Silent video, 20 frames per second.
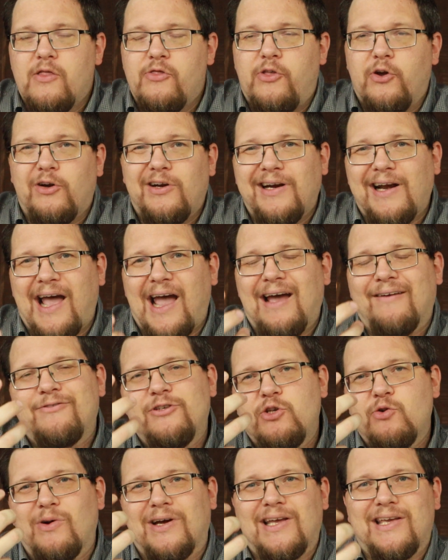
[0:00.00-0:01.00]
They're going to have
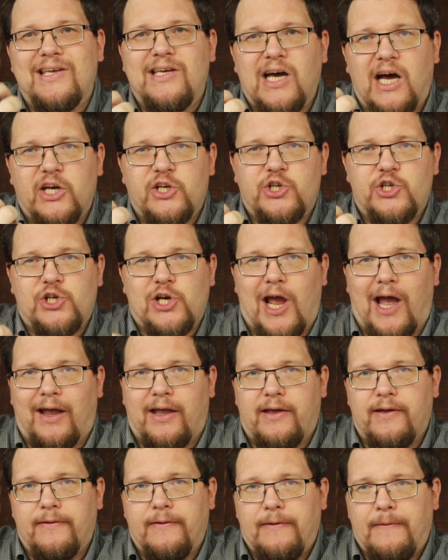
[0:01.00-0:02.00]
to do a gut
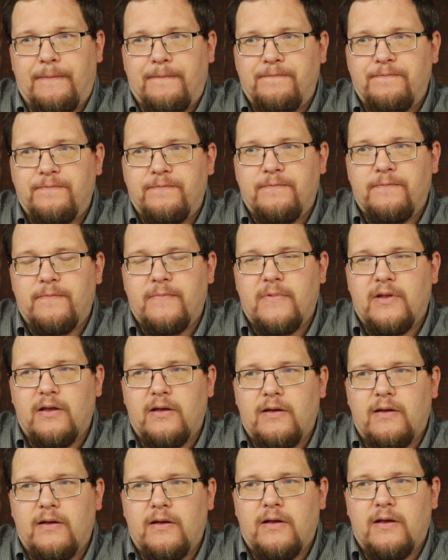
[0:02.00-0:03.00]
check
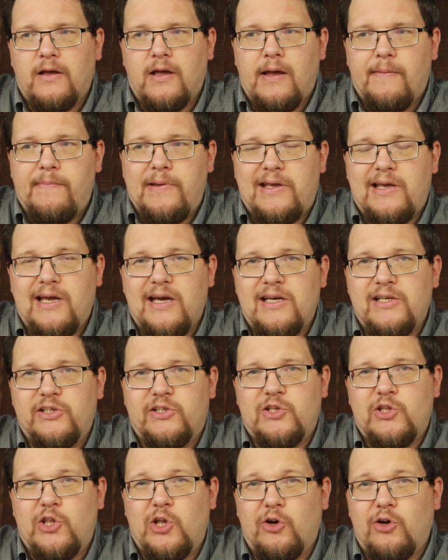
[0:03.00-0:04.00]

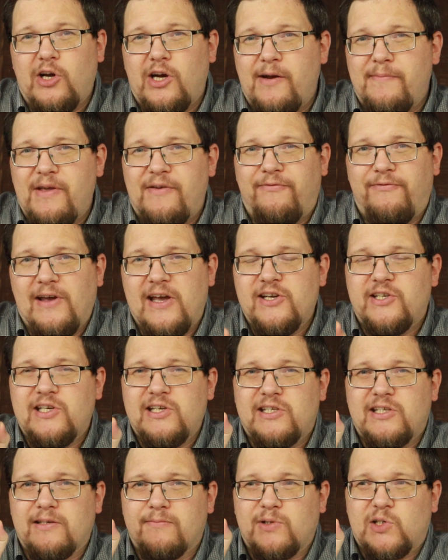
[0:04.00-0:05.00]
because they're going to be
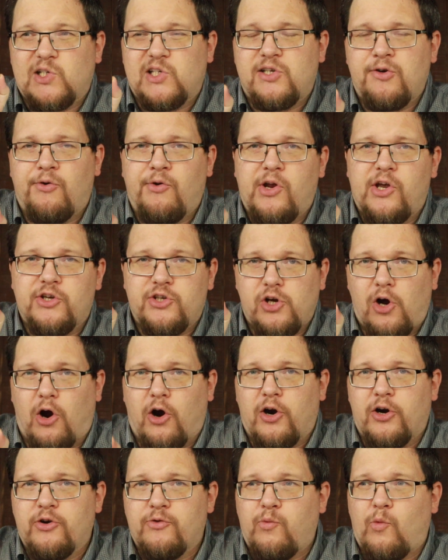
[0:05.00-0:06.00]
facing some serious
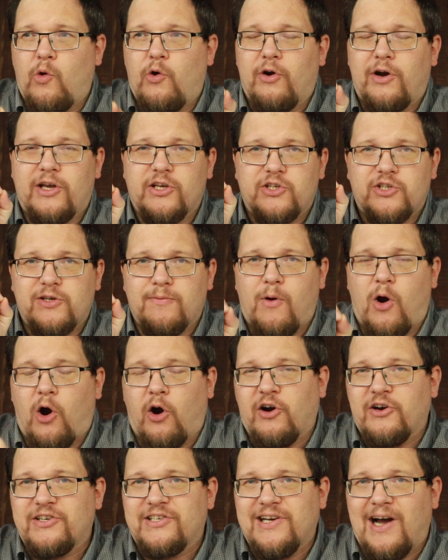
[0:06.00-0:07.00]
hard work and some
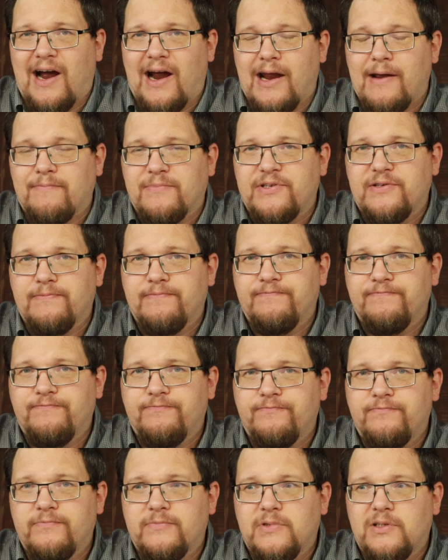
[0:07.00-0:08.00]
hard times.
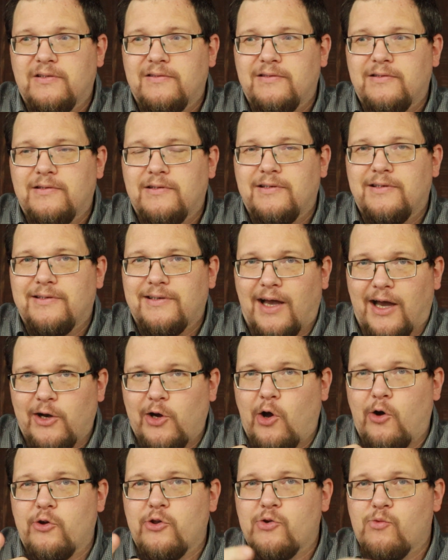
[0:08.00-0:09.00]
I
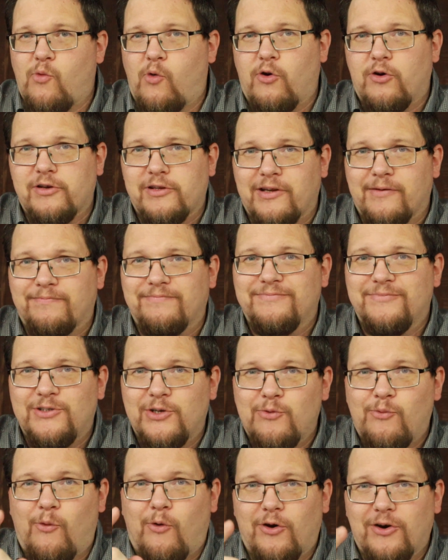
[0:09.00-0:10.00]
know you warned them.
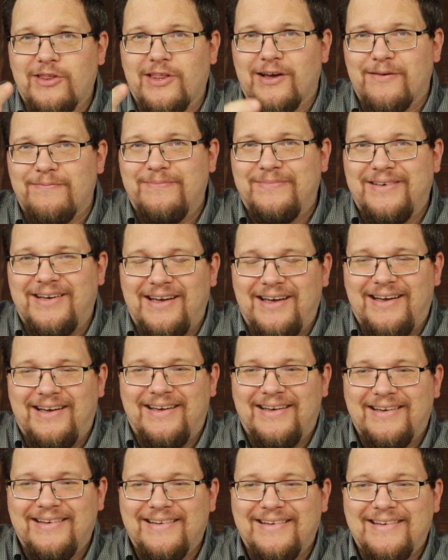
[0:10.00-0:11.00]
You warned them.
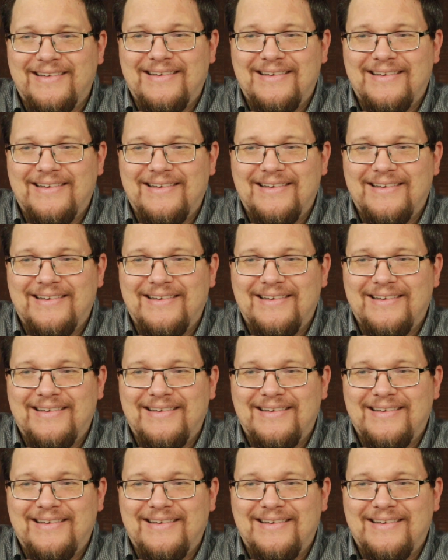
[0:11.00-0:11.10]
And